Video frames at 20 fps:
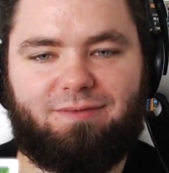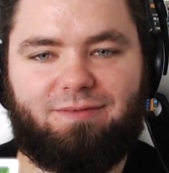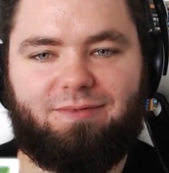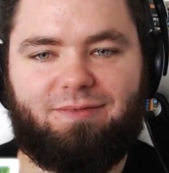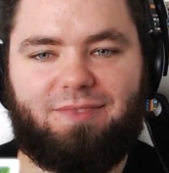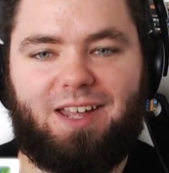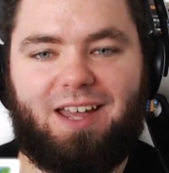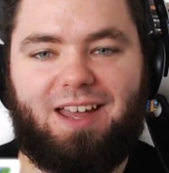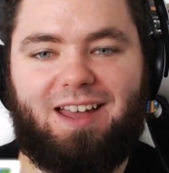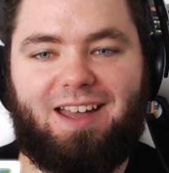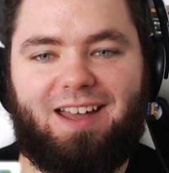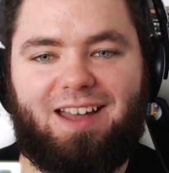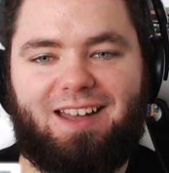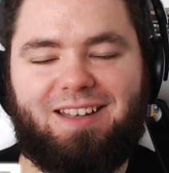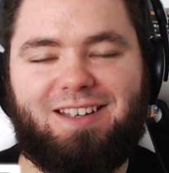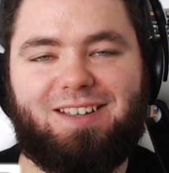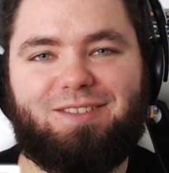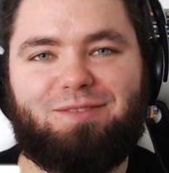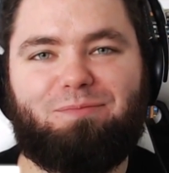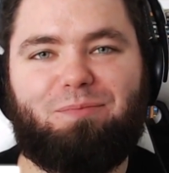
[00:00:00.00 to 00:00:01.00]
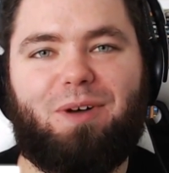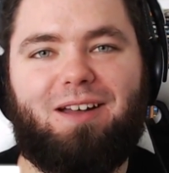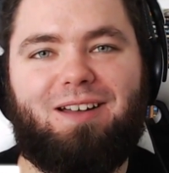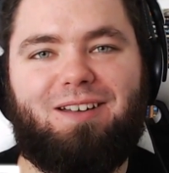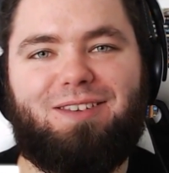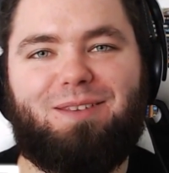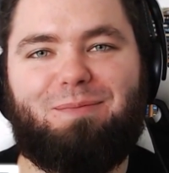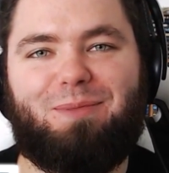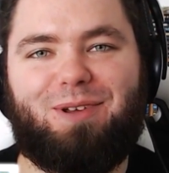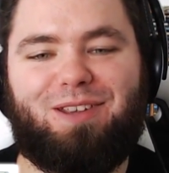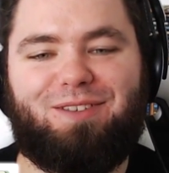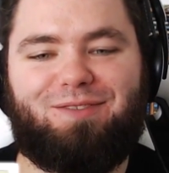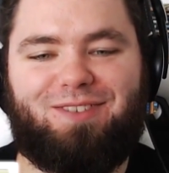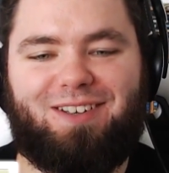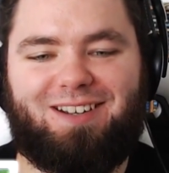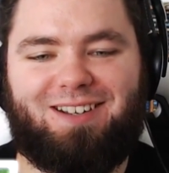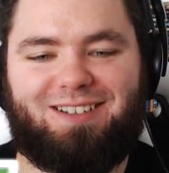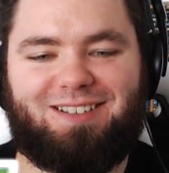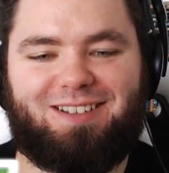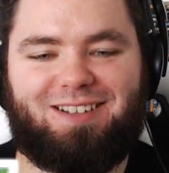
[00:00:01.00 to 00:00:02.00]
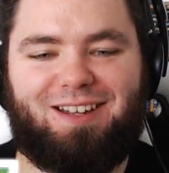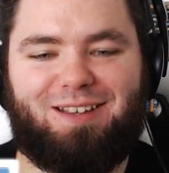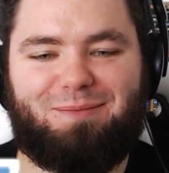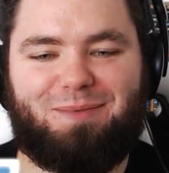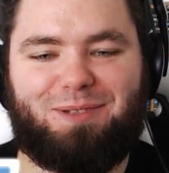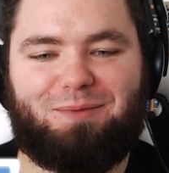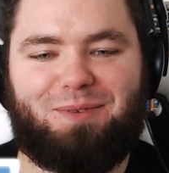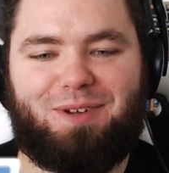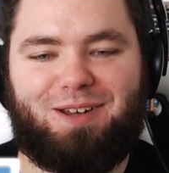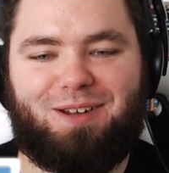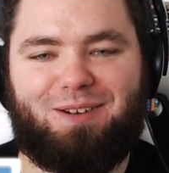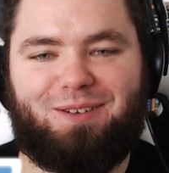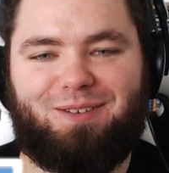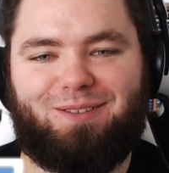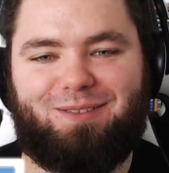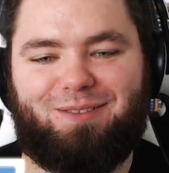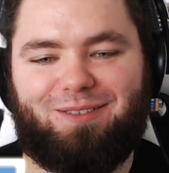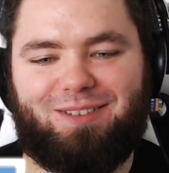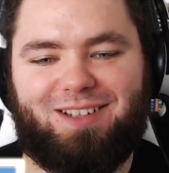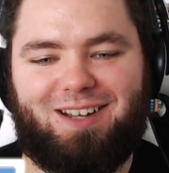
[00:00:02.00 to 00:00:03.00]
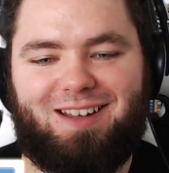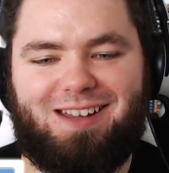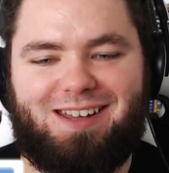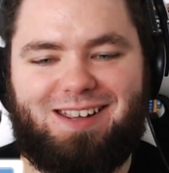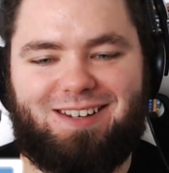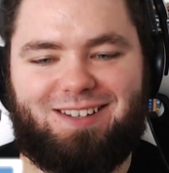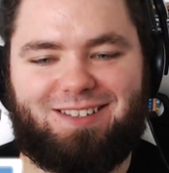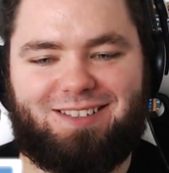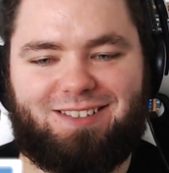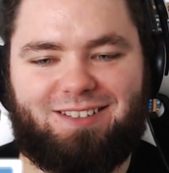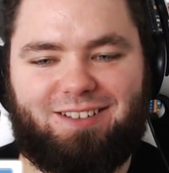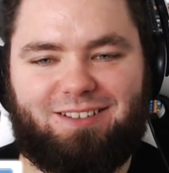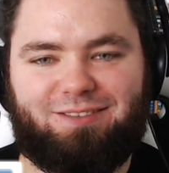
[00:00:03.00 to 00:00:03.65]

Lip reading: Hey, he's part of the body fitness club as well. Nice.